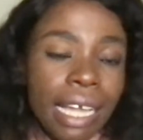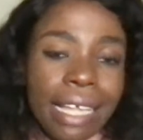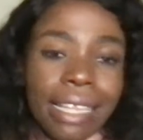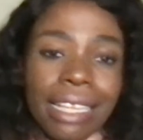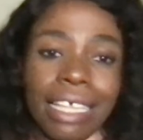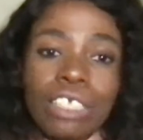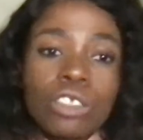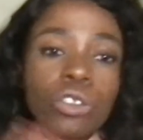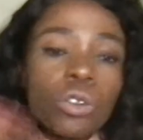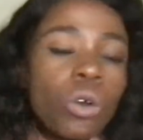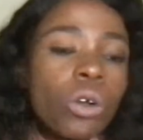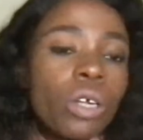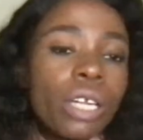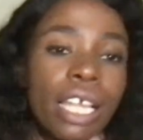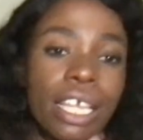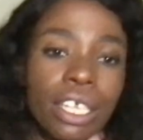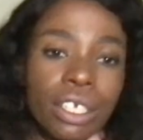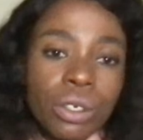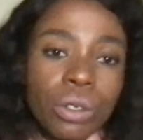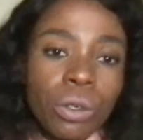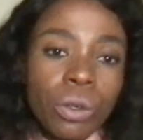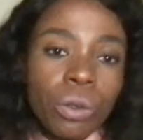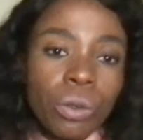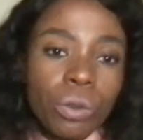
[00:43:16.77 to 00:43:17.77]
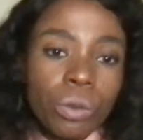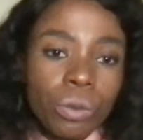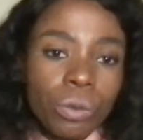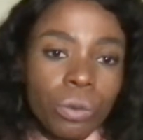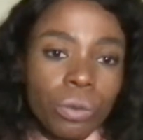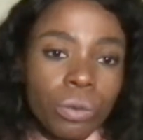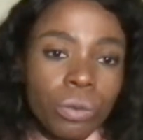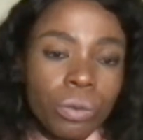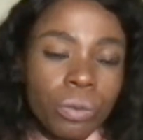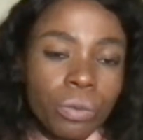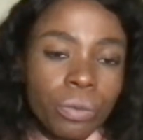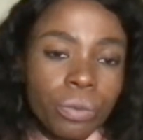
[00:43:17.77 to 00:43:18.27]
That's all I know.
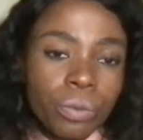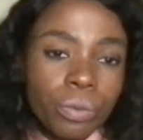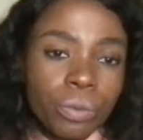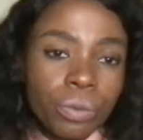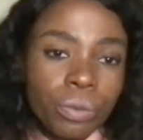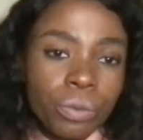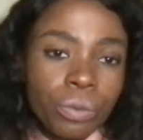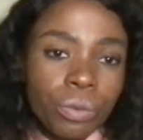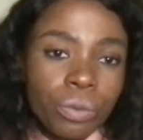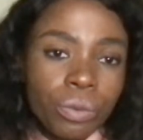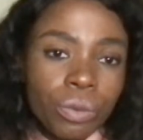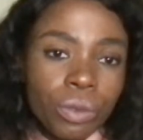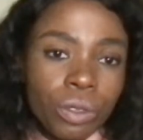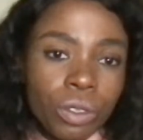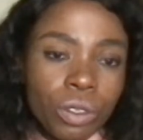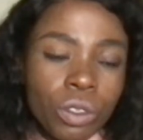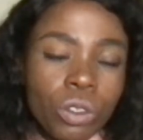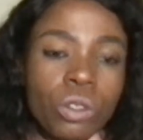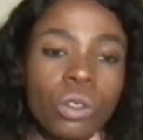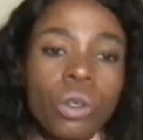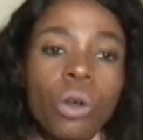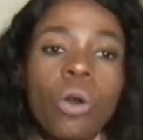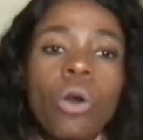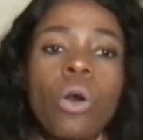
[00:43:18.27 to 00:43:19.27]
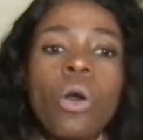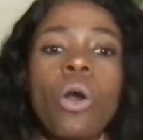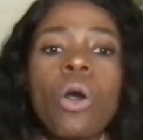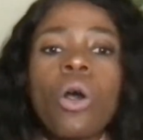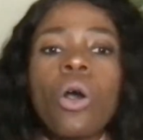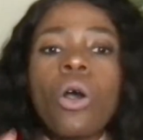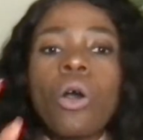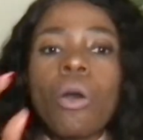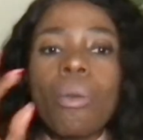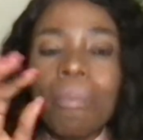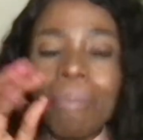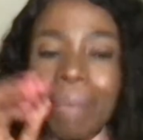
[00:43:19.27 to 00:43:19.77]
So
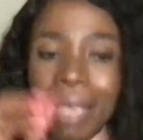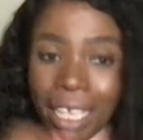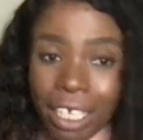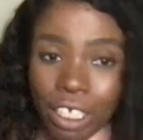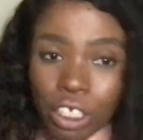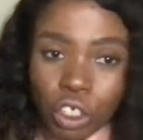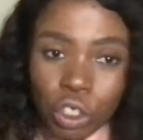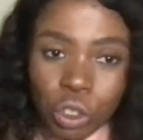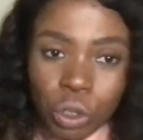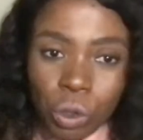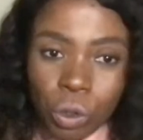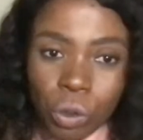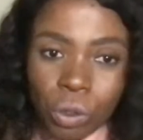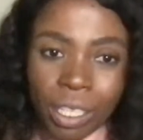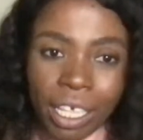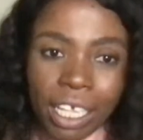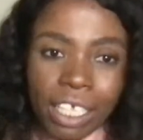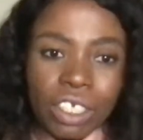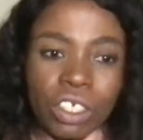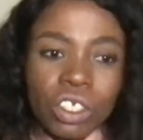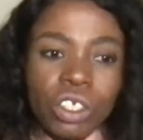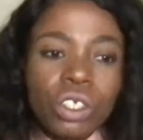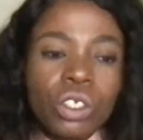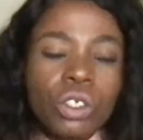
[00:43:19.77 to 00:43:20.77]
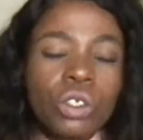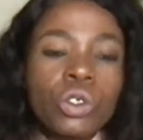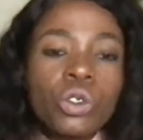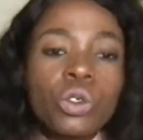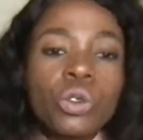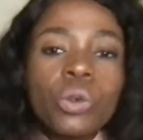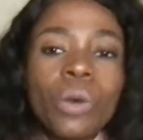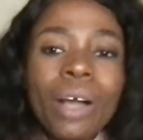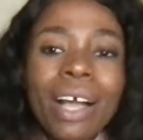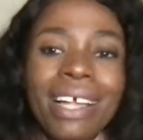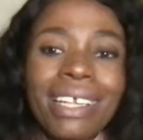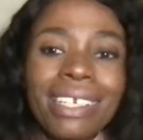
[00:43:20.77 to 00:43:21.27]
make sure that
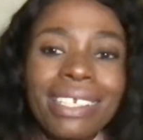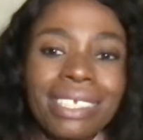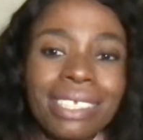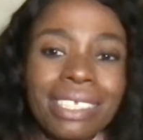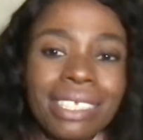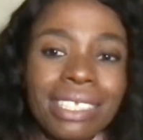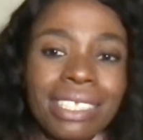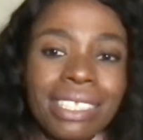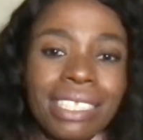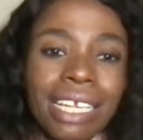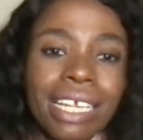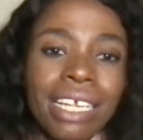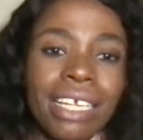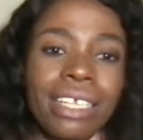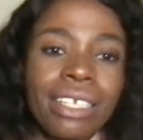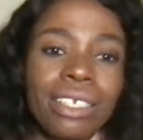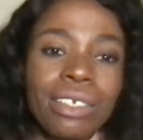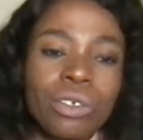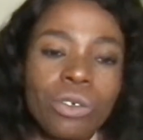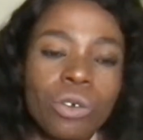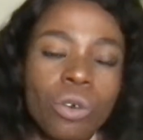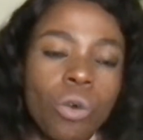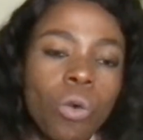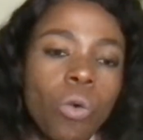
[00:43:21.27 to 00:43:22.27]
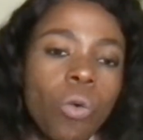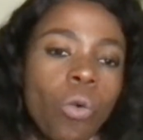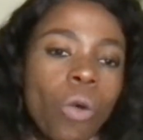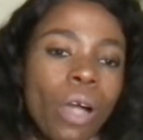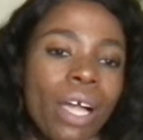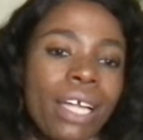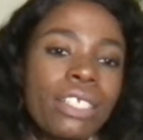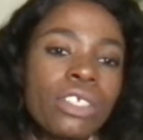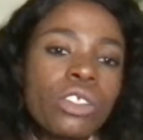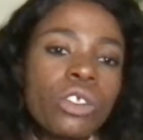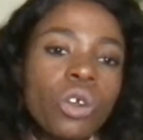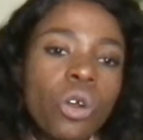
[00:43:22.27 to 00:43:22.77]
you understand
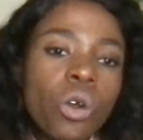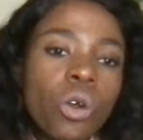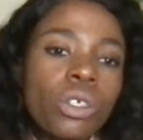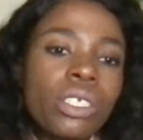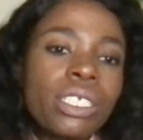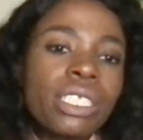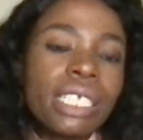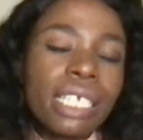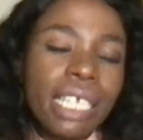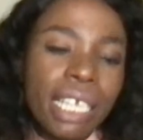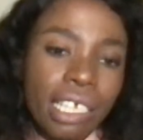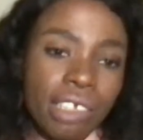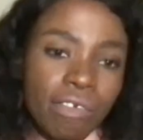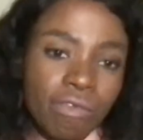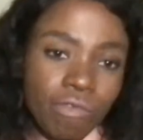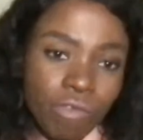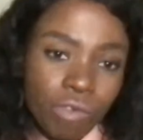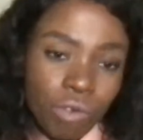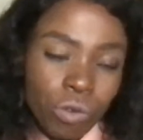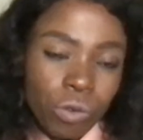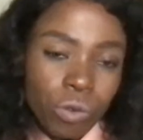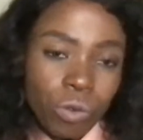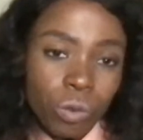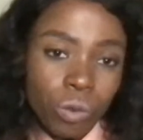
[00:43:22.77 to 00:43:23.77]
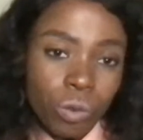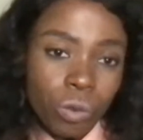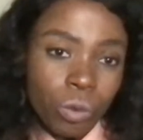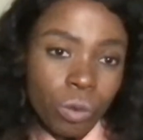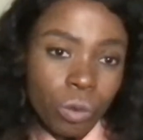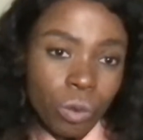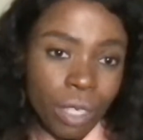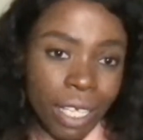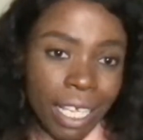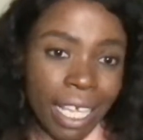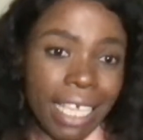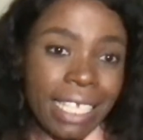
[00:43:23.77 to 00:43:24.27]
what God gave you
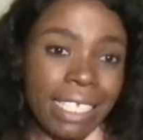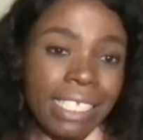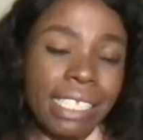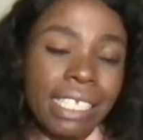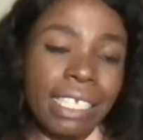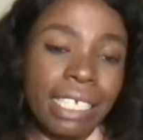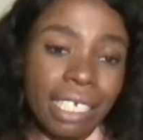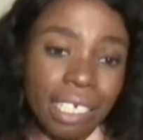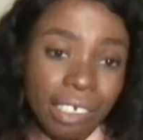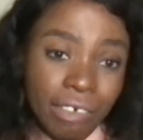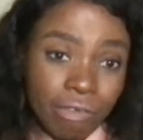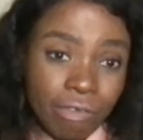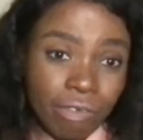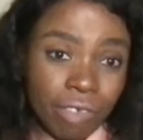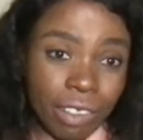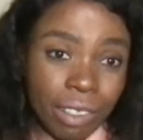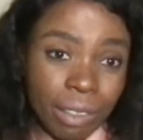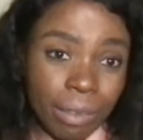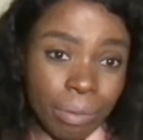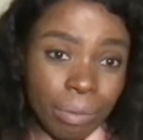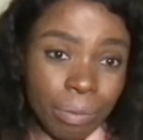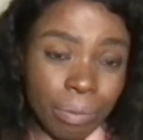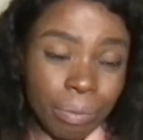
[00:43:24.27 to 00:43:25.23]
as a gift.